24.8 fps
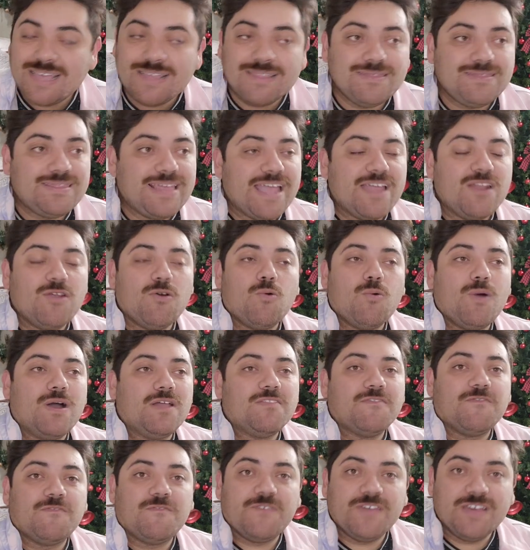They don't
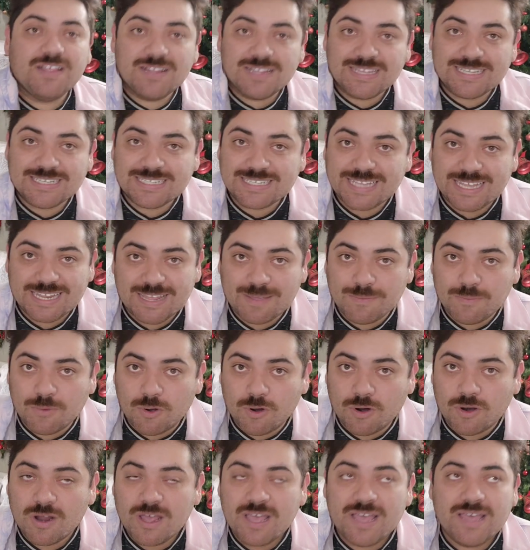want villains
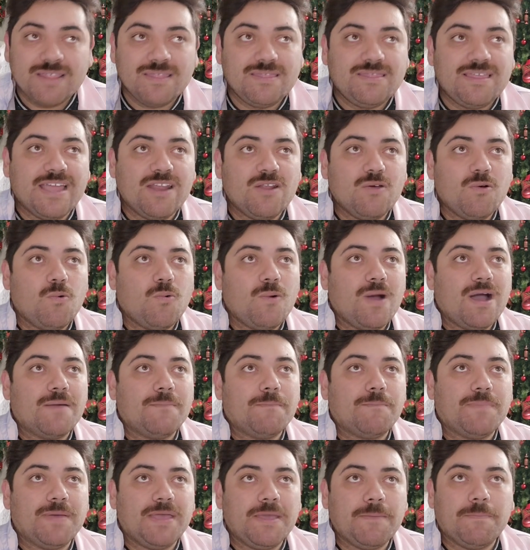anymore. They don't
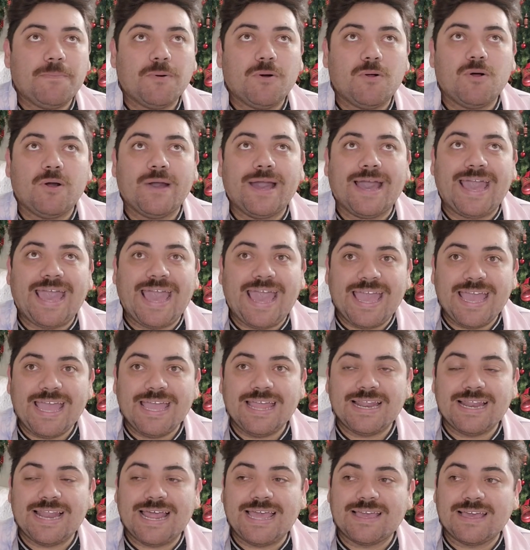want people
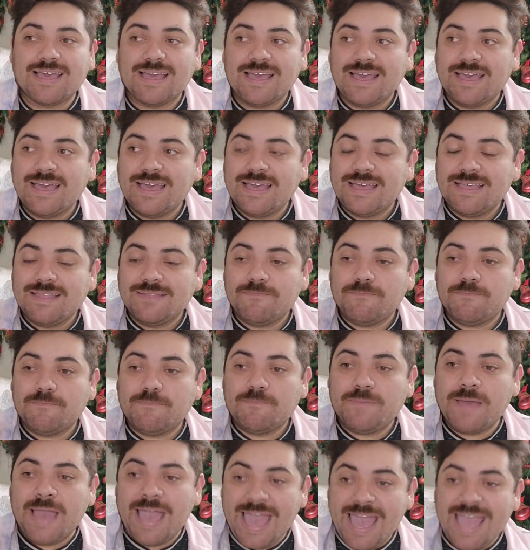hating
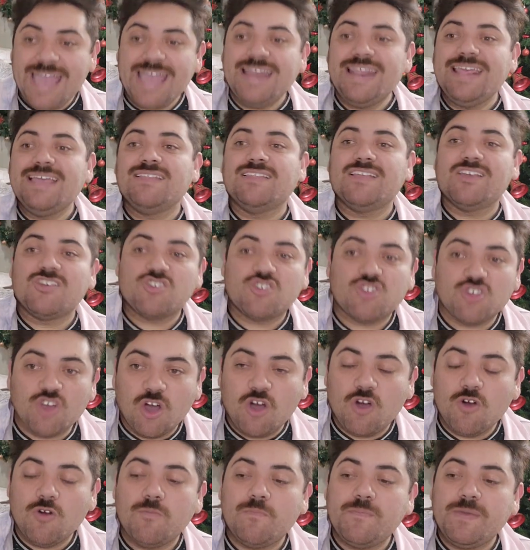the
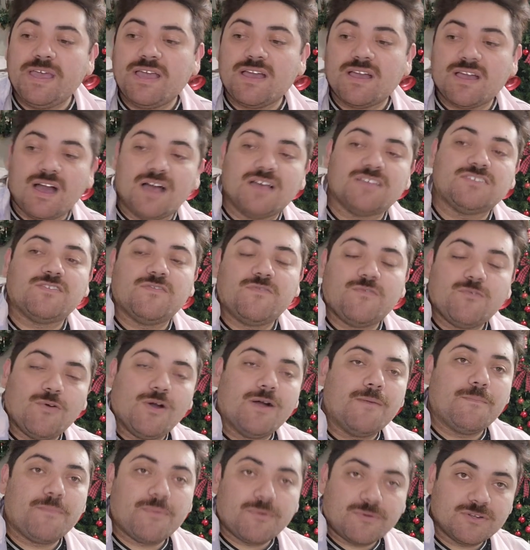show because of
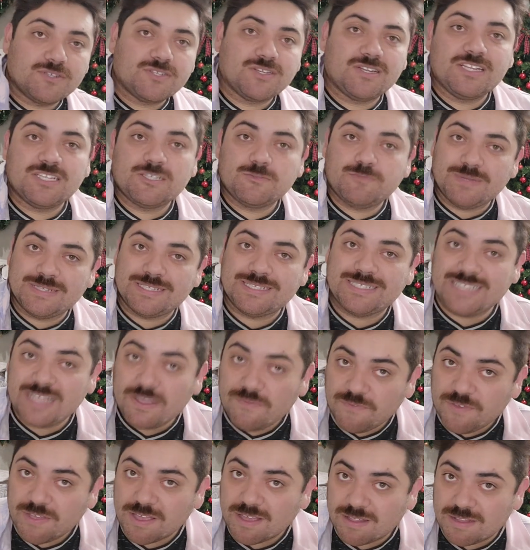one person
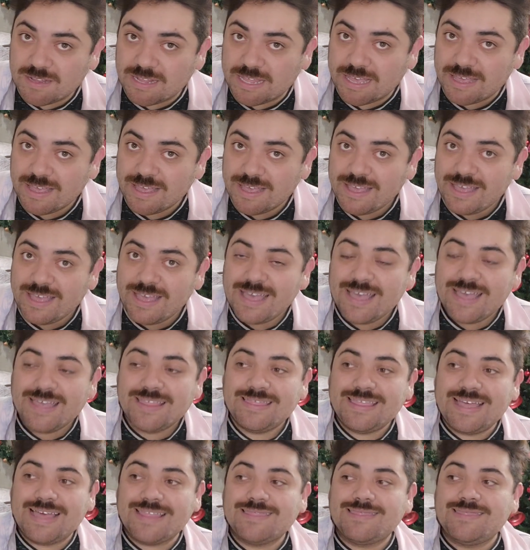specifically.
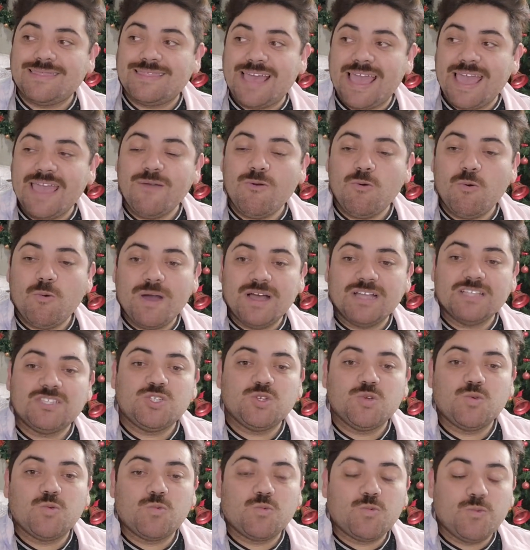That they want
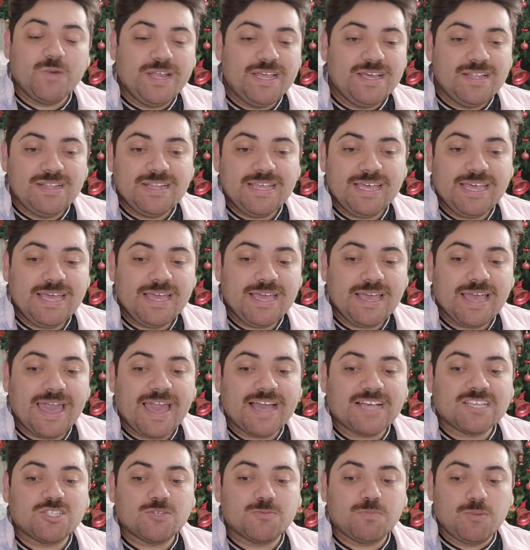to really
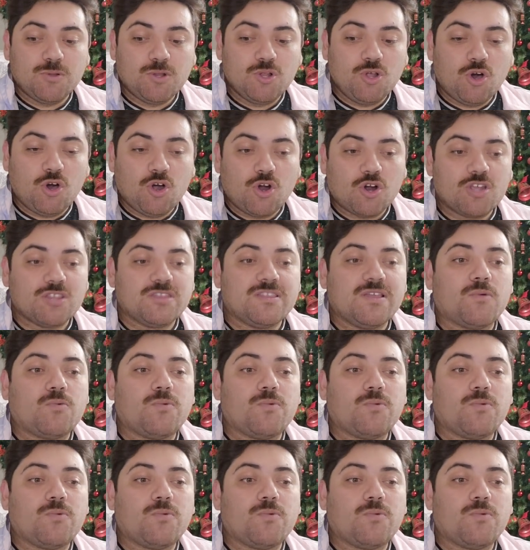explore the